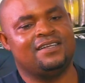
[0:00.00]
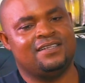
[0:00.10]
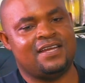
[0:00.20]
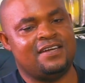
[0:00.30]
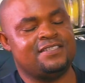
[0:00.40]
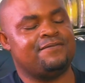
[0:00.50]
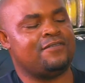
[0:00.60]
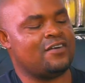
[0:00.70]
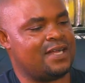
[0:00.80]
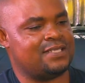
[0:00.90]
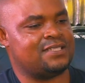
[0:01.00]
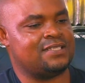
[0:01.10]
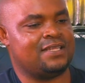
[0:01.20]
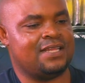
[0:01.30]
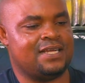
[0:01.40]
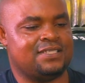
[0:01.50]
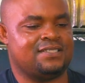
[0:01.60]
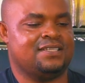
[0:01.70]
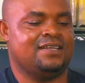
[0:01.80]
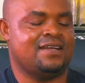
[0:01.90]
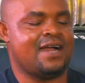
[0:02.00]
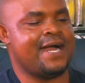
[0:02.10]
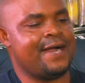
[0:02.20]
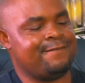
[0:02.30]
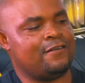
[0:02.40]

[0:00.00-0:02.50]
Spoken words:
There is a forecast that half